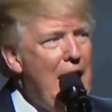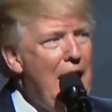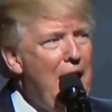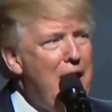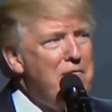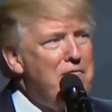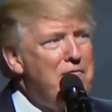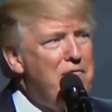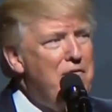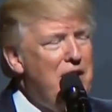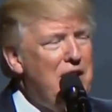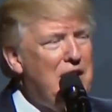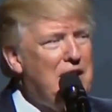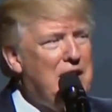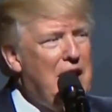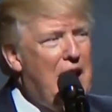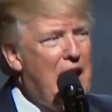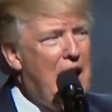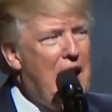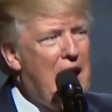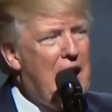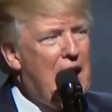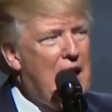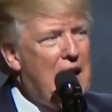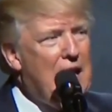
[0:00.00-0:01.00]
Every
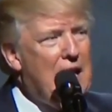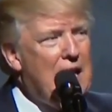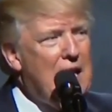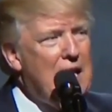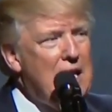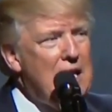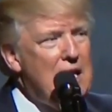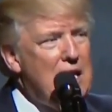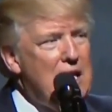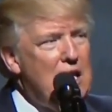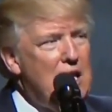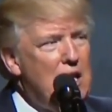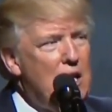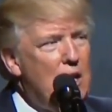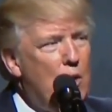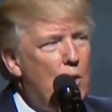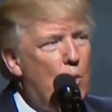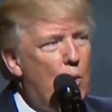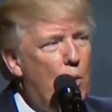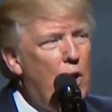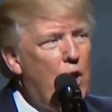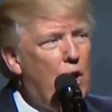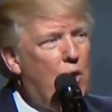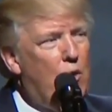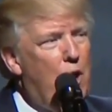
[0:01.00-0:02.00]
day,
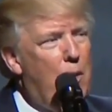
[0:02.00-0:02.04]
we